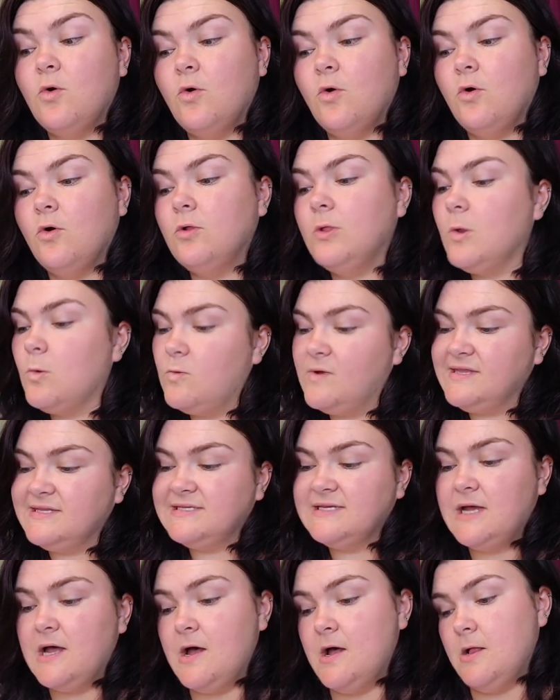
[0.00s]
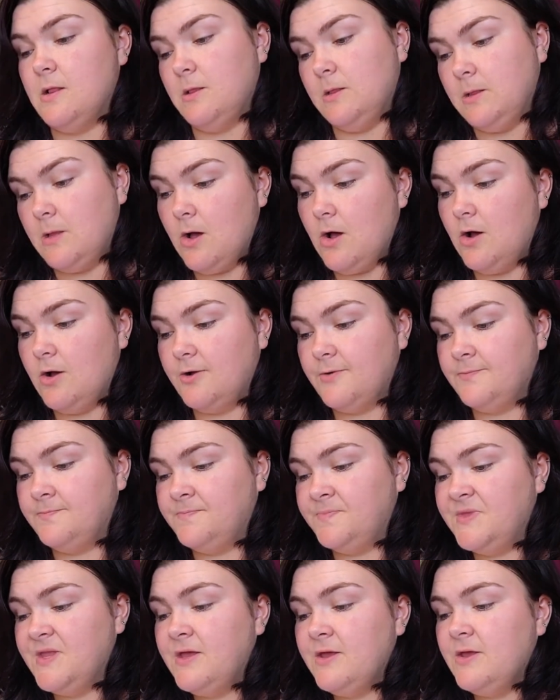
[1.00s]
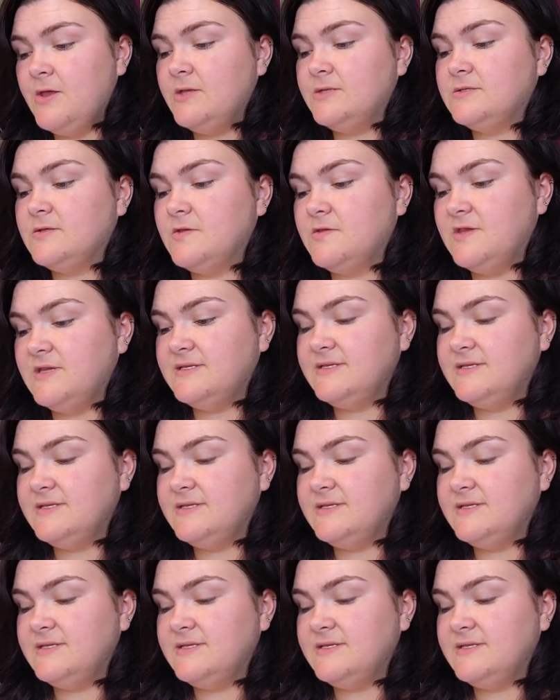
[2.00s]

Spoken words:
all winter long. So